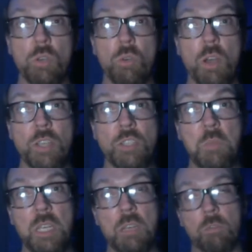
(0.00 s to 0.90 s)

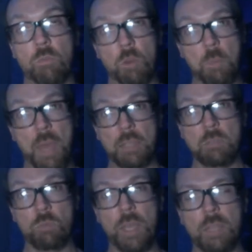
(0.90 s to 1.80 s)
across media
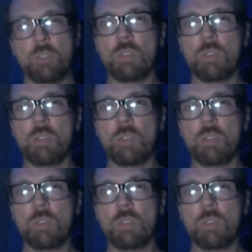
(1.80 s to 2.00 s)
formats, right?